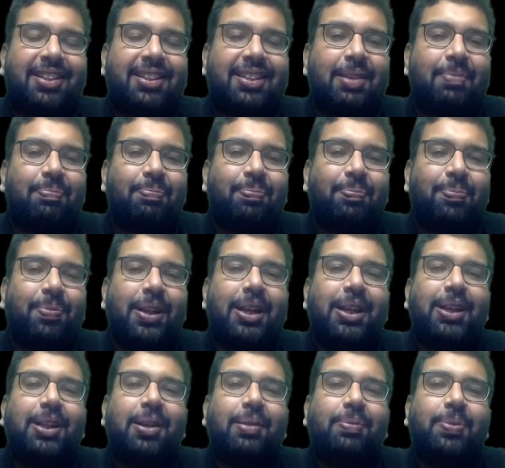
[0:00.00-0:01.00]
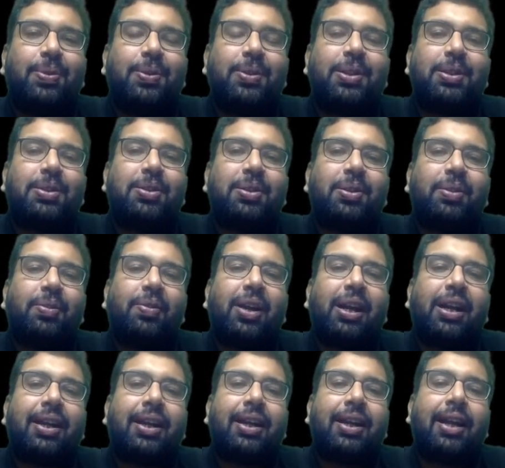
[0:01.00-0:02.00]
Simply the position
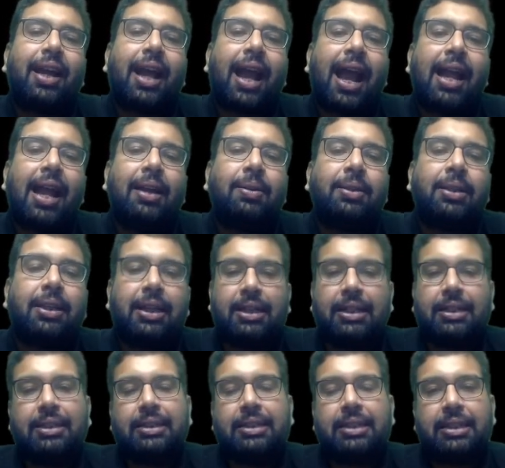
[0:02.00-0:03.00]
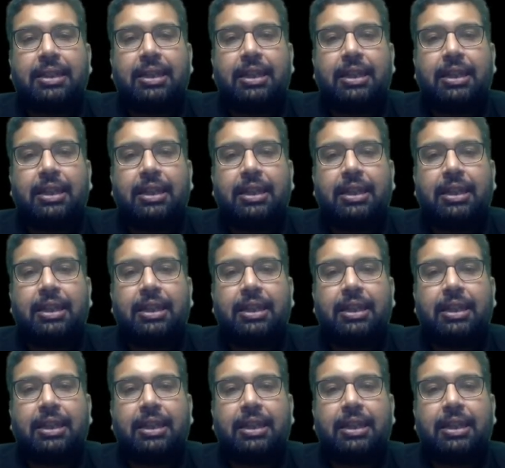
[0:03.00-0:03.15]
vector helps us